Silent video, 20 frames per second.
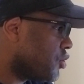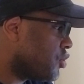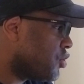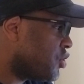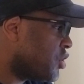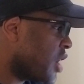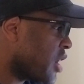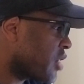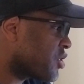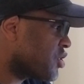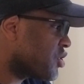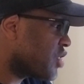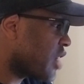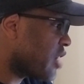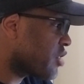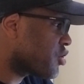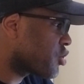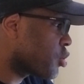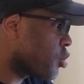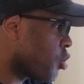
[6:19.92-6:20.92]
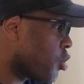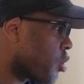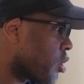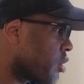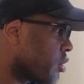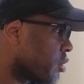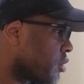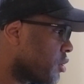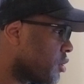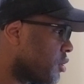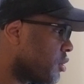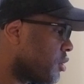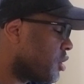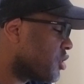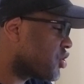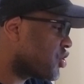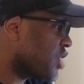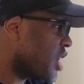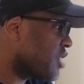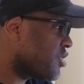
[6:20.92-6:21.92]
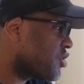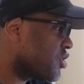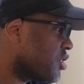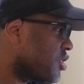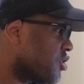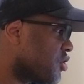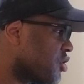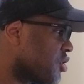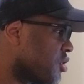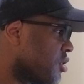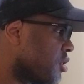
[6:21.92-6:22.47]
Texans outscored the Saints in the